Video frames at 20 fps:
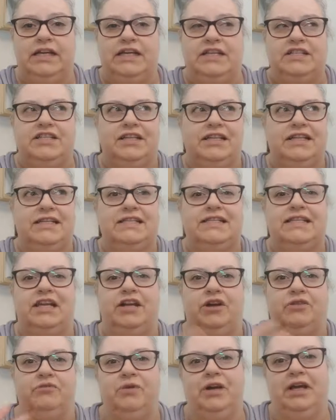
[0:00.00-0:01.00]
So this year
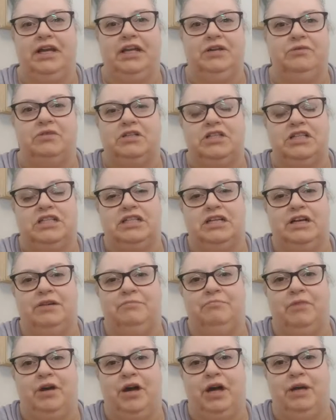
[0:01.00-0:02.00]
I really wanted to
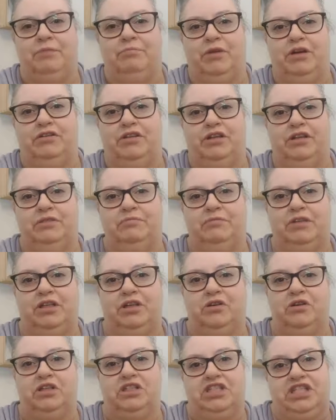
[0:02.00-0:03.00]
combine both of them and
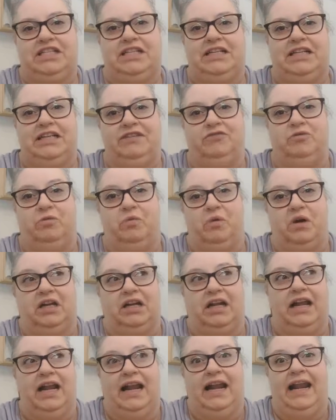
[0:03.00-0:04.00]
not just leave
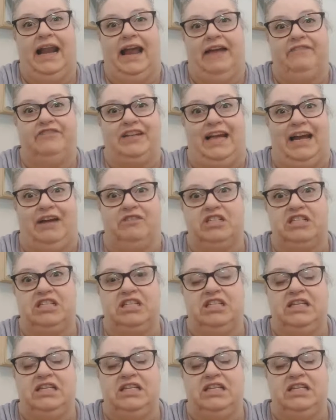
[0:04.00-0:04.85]
one left out